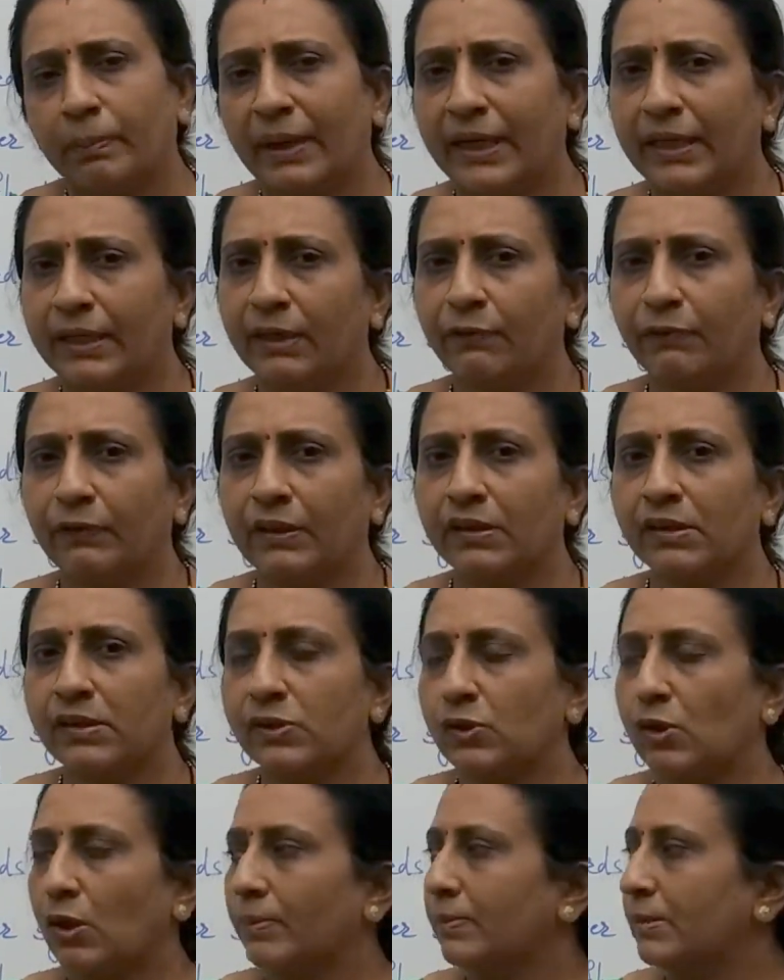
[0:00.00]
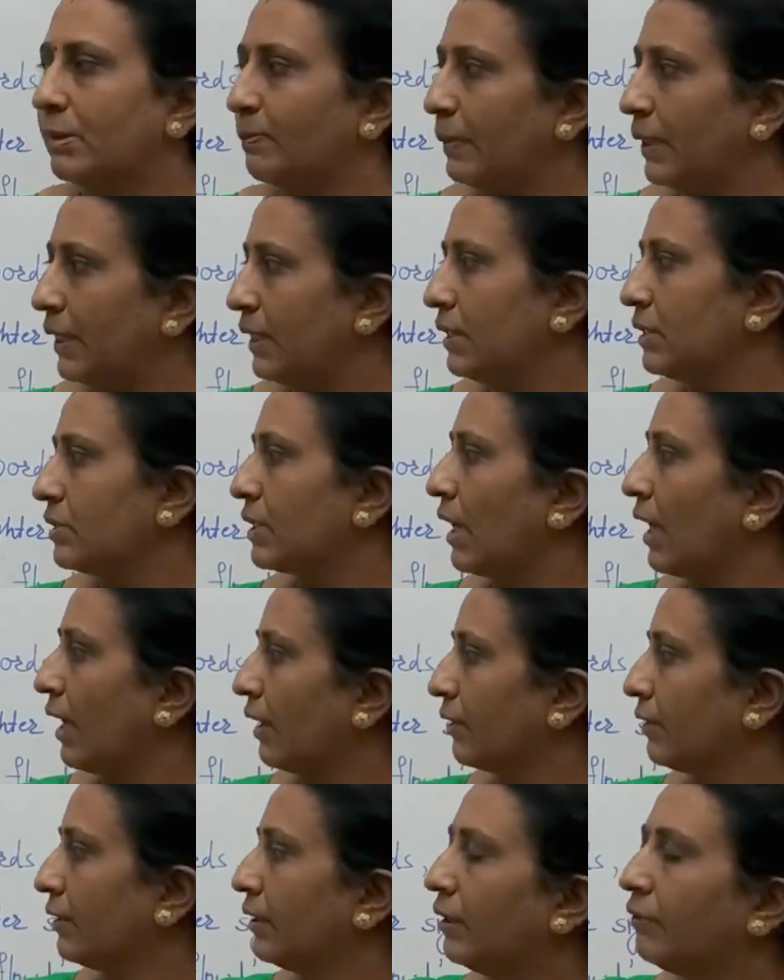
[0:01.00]
Many figures of speech
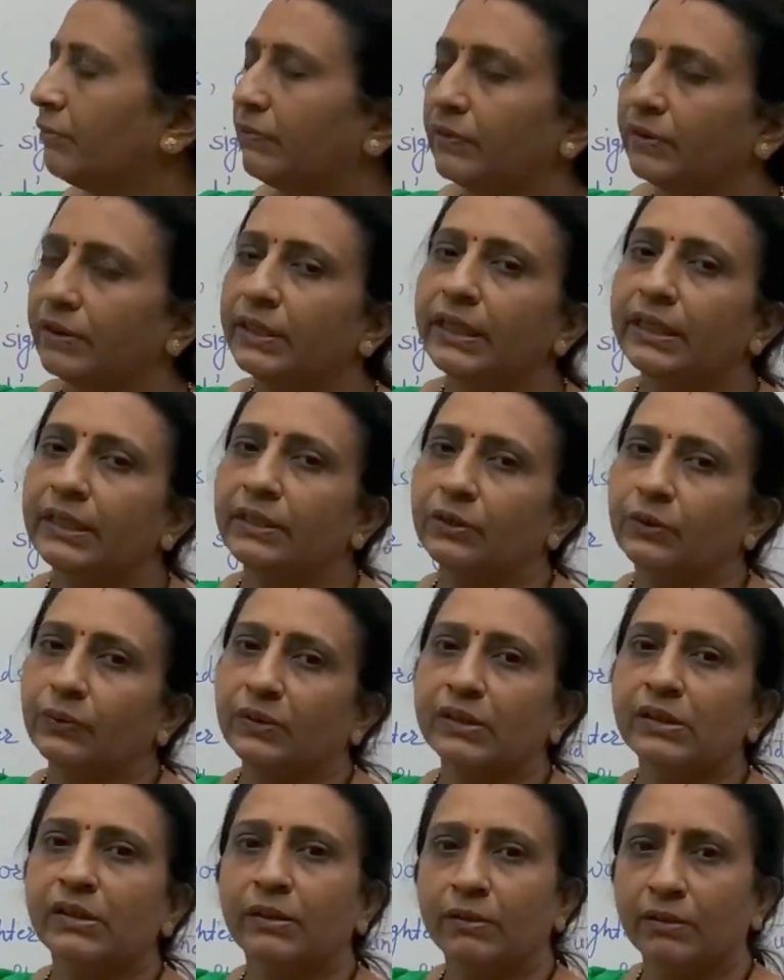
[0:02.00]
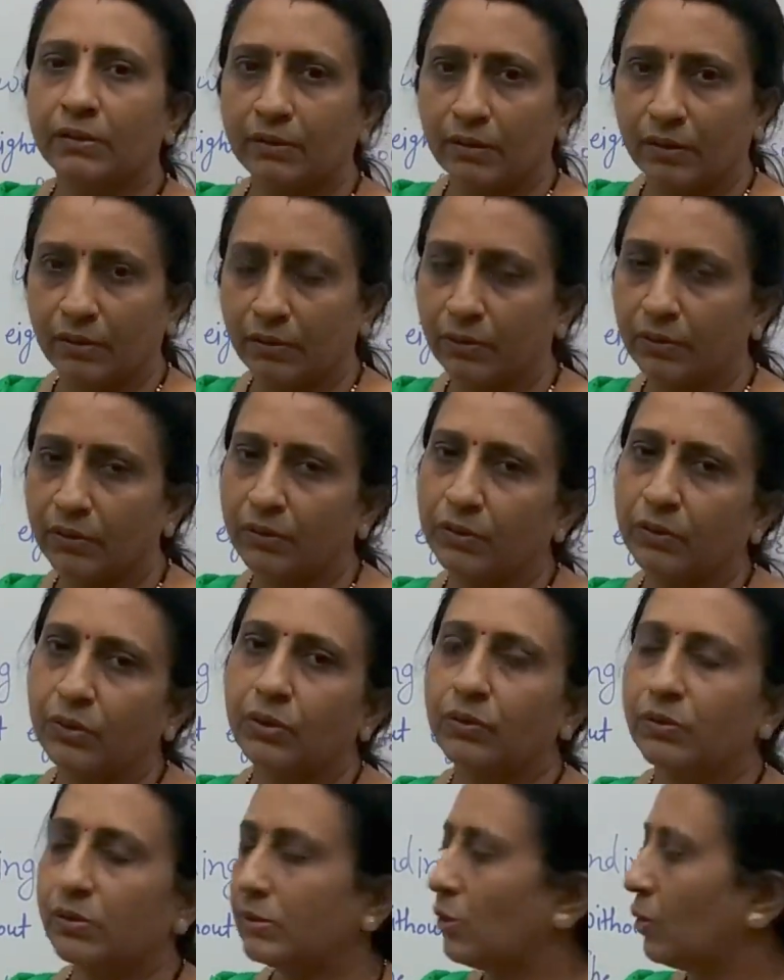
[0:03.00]
are covered in your
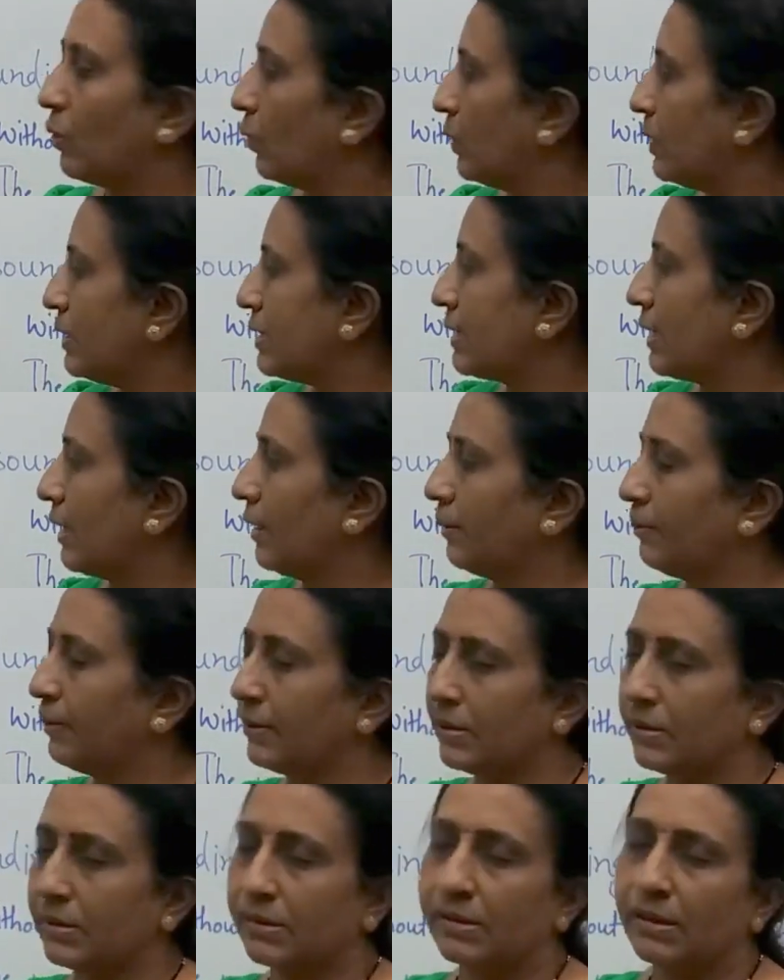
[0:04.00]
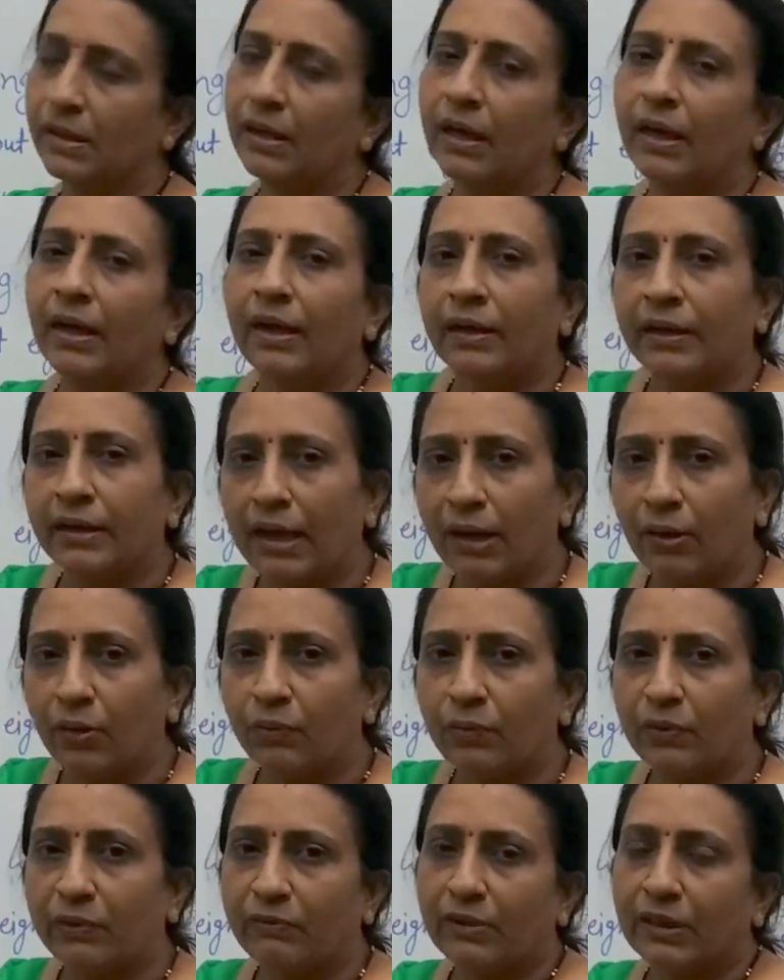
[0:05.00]
whole syllabus.
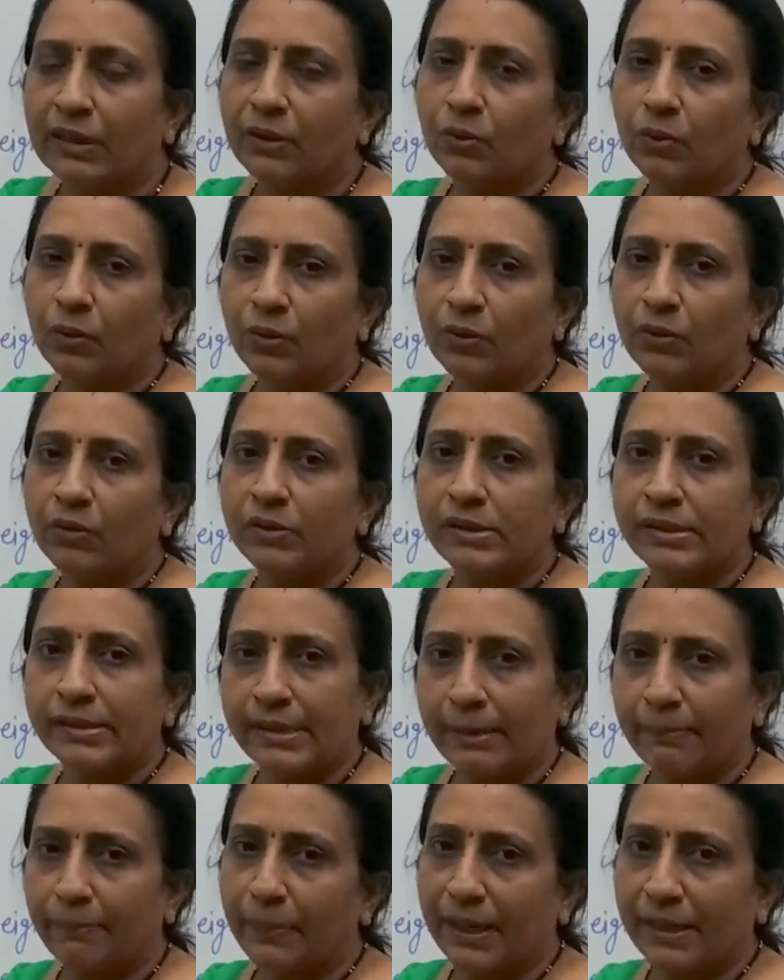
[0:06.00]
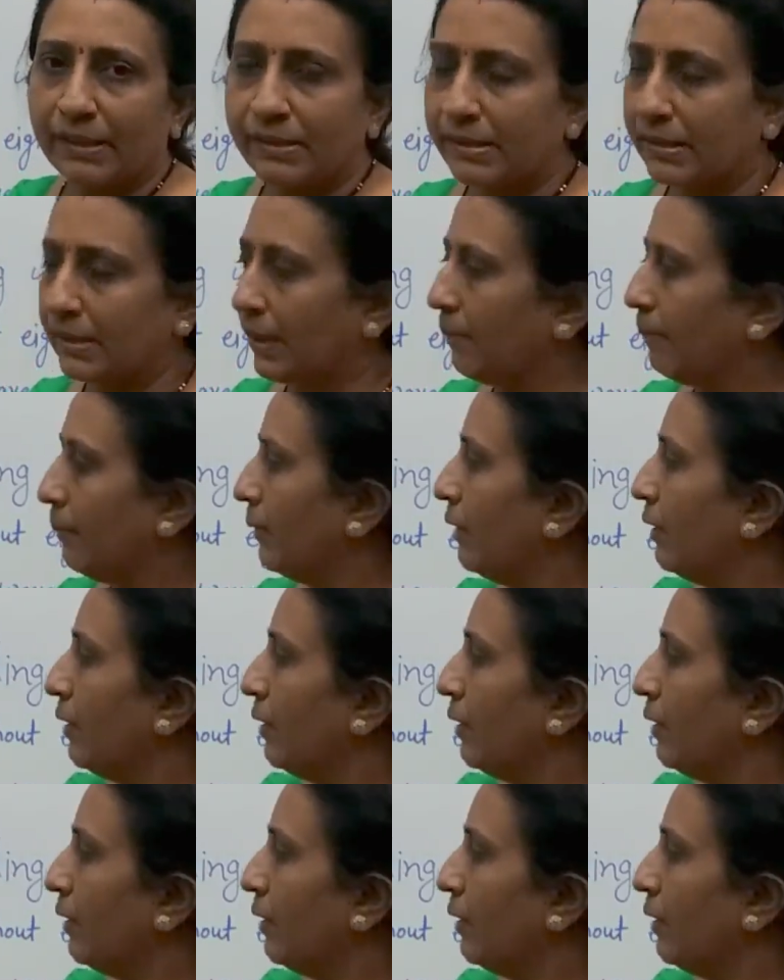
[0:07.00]
Now we will go step by step.